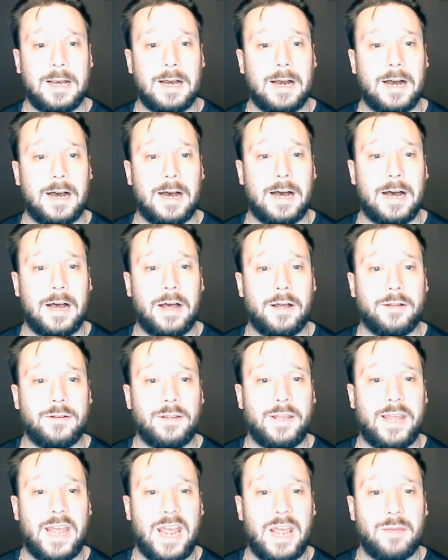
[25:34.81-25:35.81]
uh,
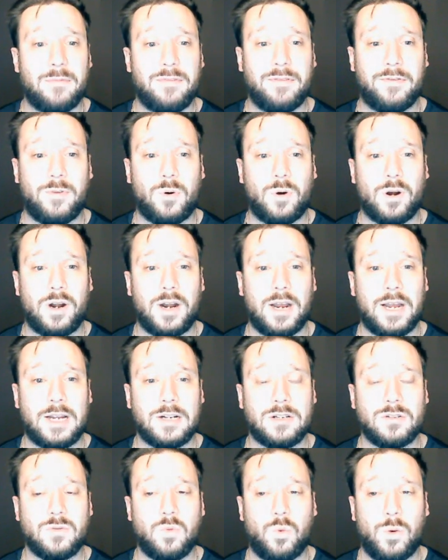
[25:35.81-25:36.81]
game four
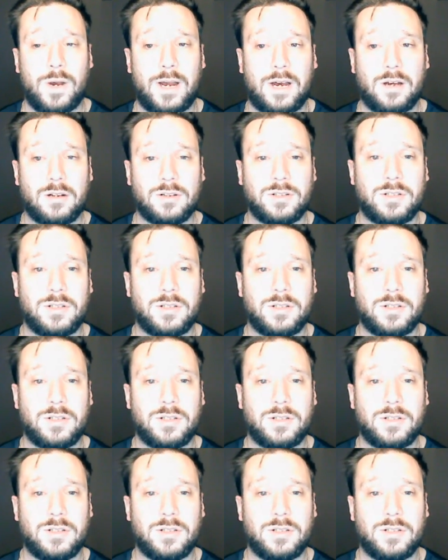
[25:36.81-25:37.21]
as well.